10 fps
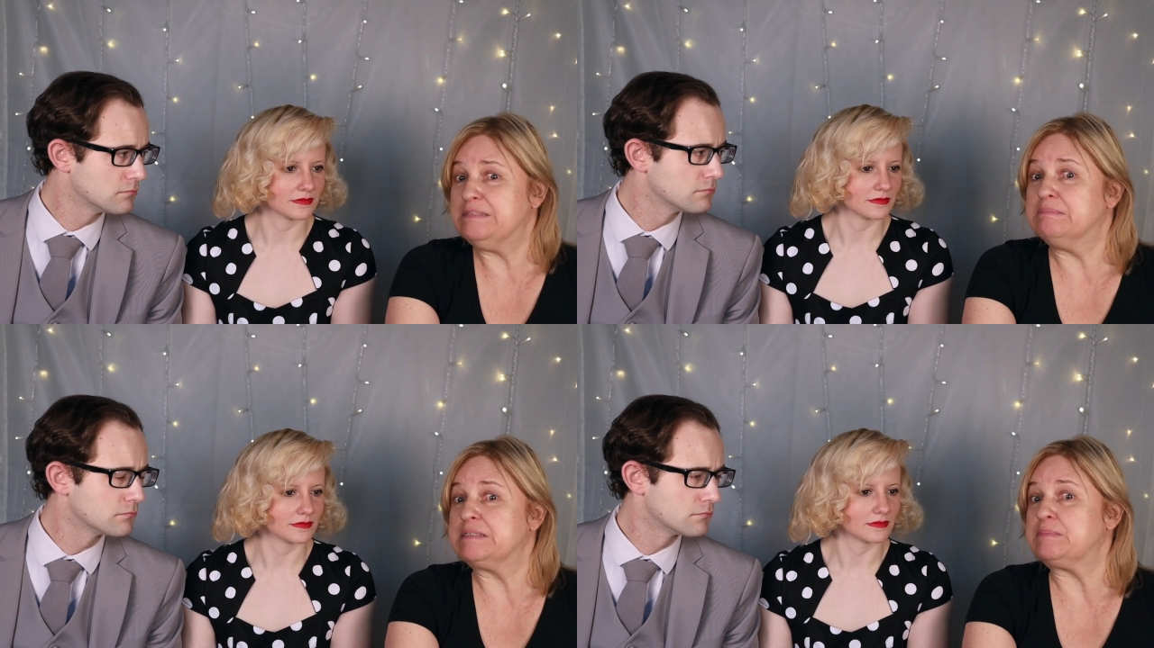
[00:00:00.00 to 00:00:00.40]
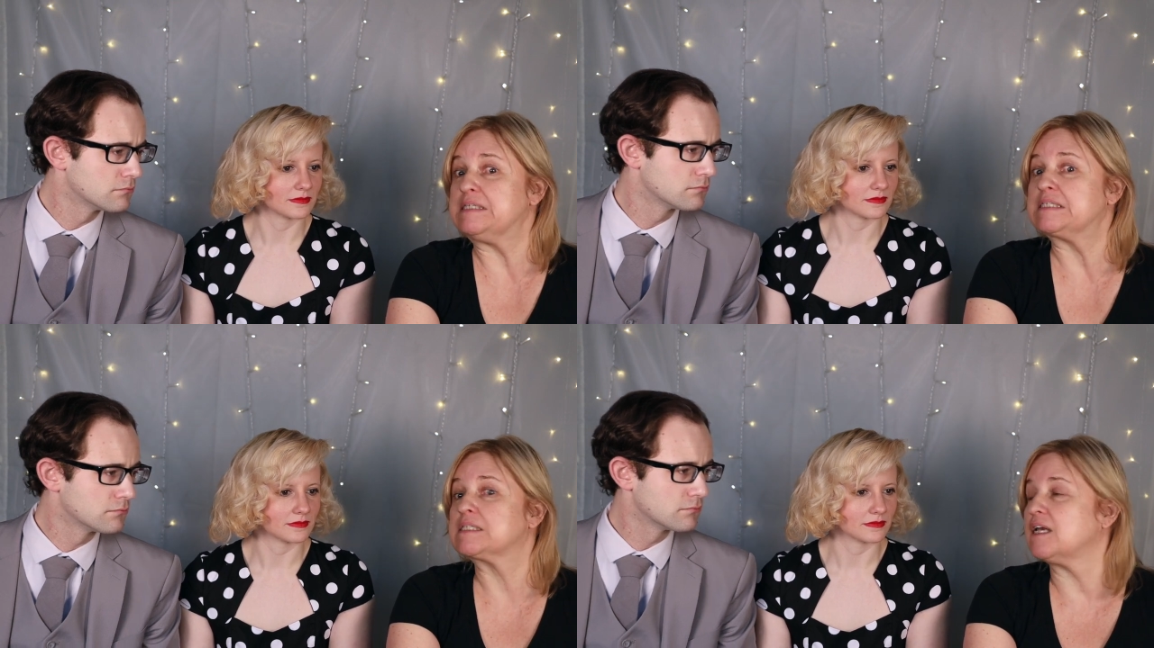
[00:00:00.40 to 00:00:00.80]
Speaker 1: you might
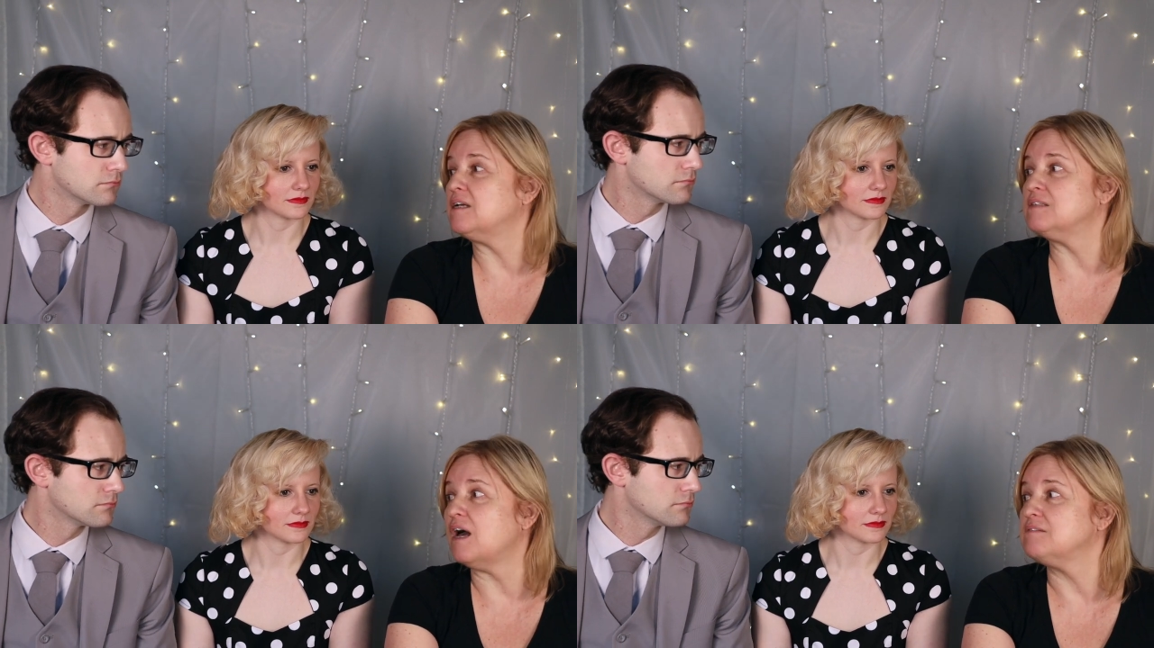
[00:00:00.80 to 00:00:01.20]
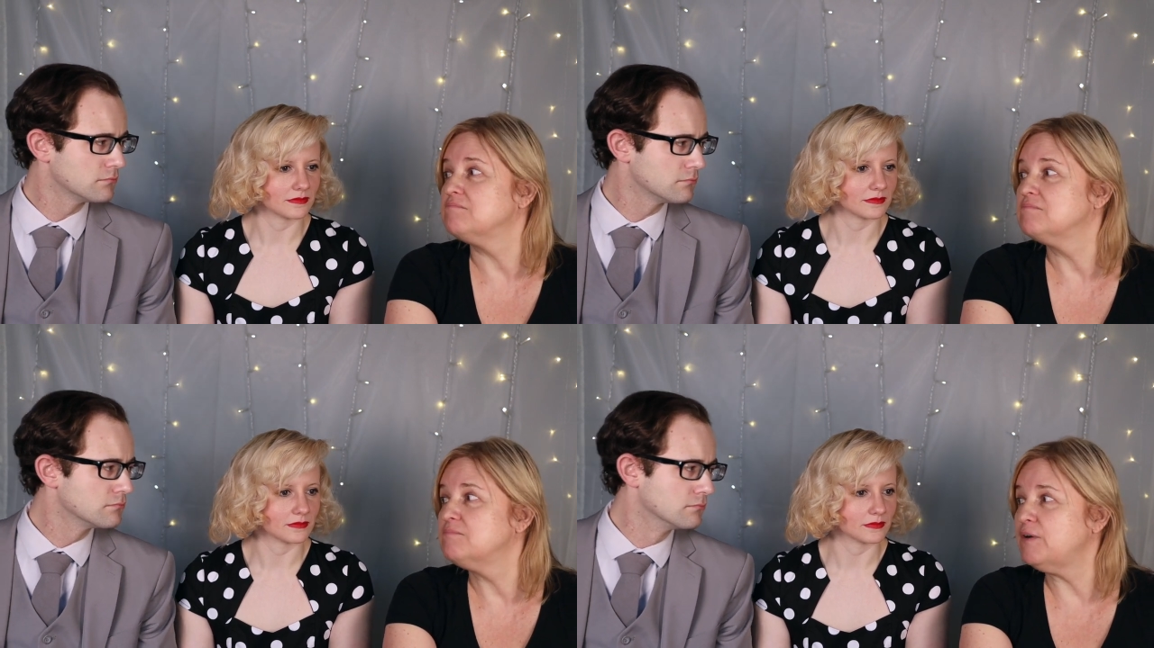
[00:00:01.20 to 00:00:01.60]
be asking a lot,
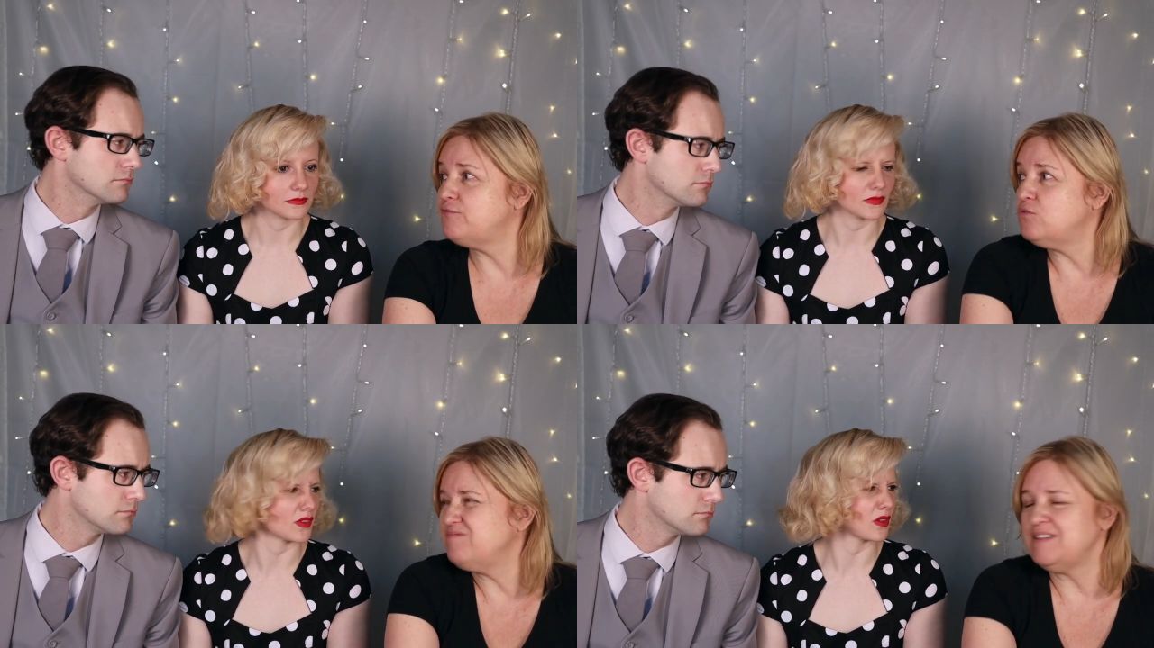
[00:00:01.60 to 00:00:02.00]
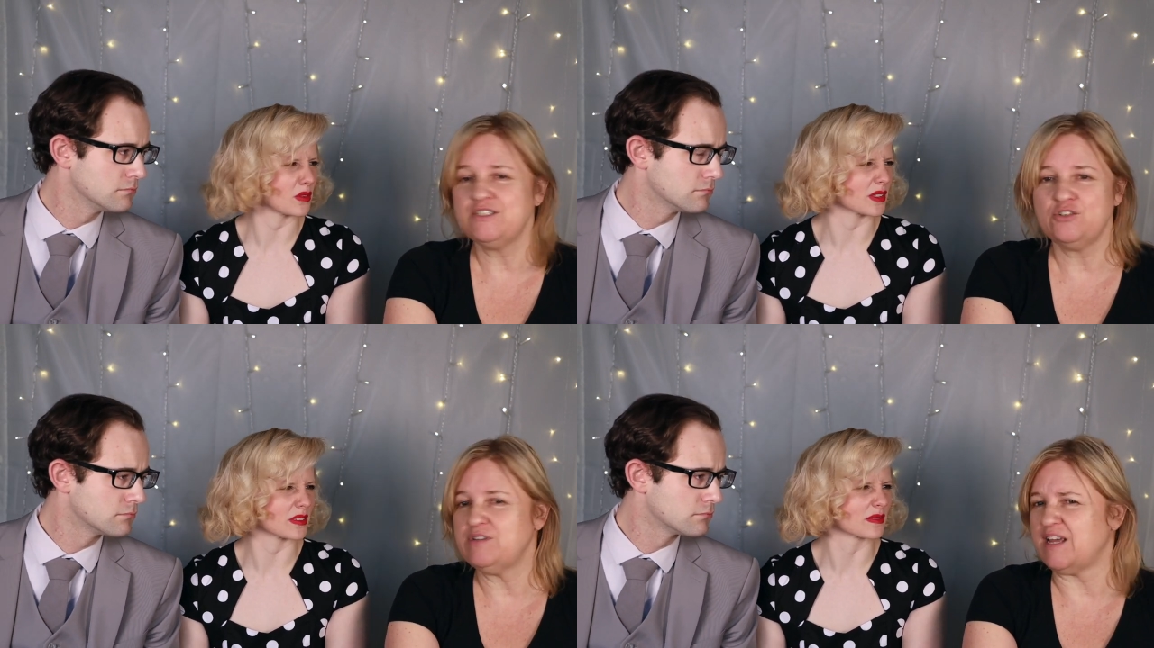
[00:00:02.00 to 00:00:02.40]
but
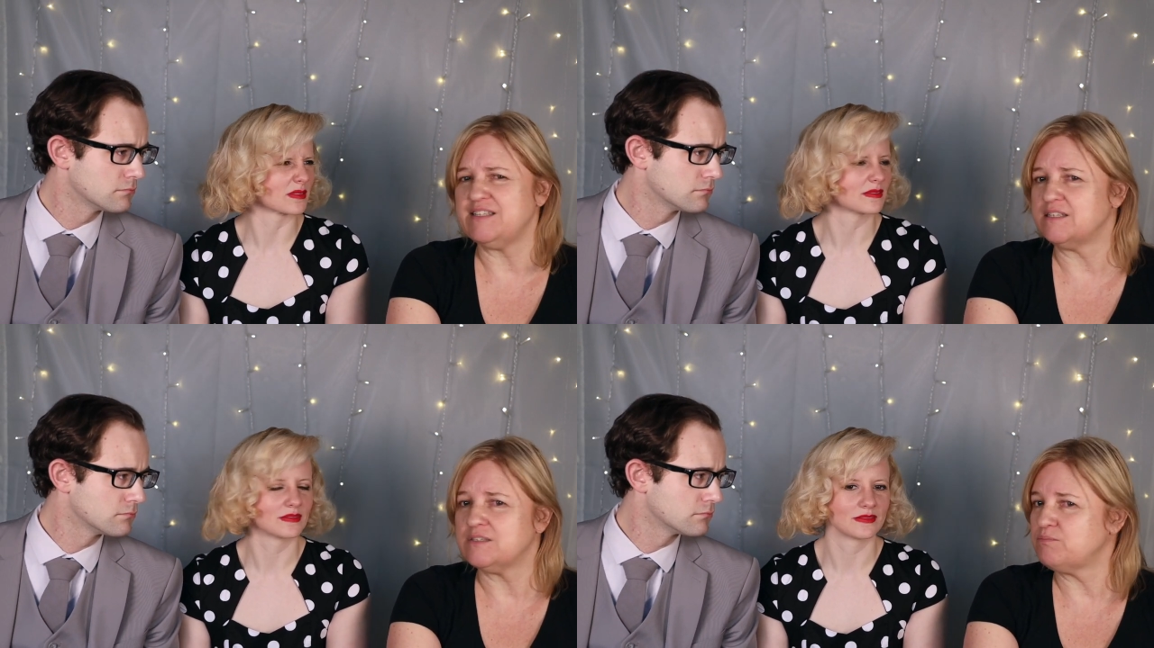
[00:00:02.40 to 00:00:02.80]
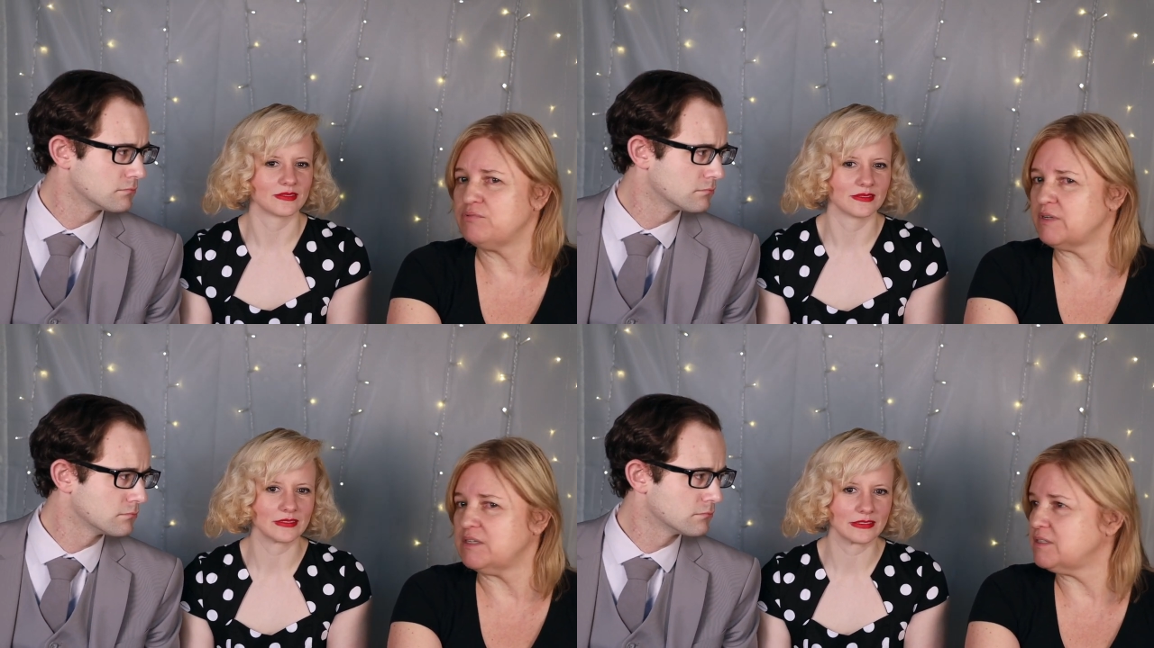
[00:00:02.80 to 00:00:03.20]
mm. two days is
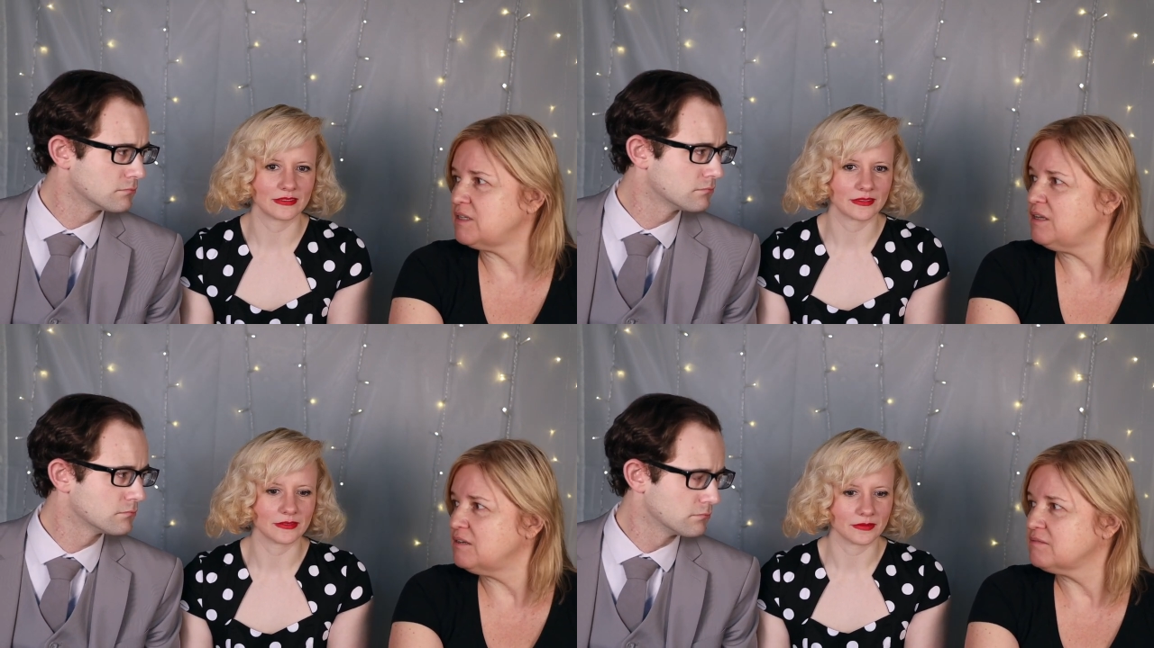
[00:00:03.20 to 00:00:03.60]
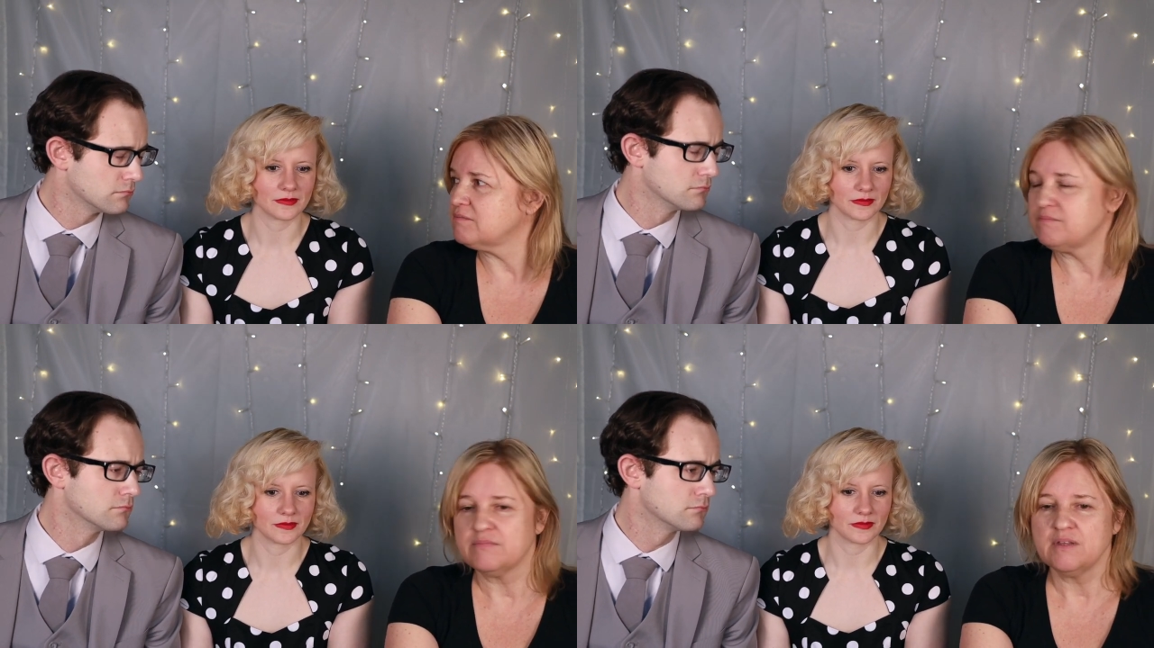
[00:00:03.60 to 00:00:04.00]
pretty easy.
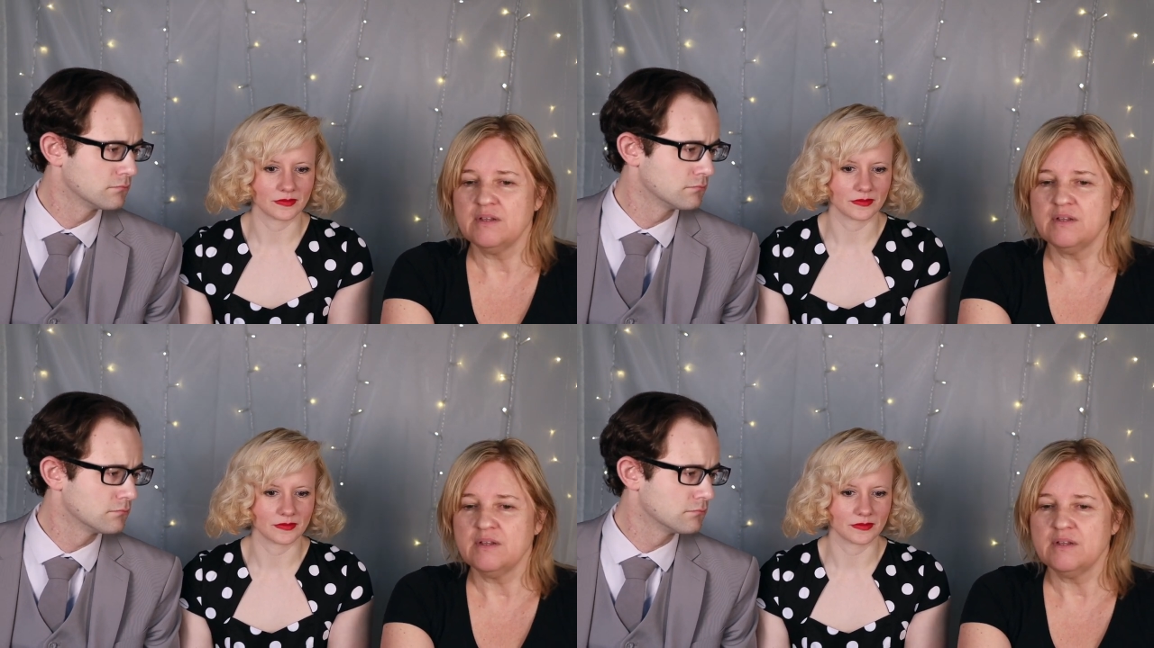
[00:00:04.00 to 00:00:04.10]
Mm.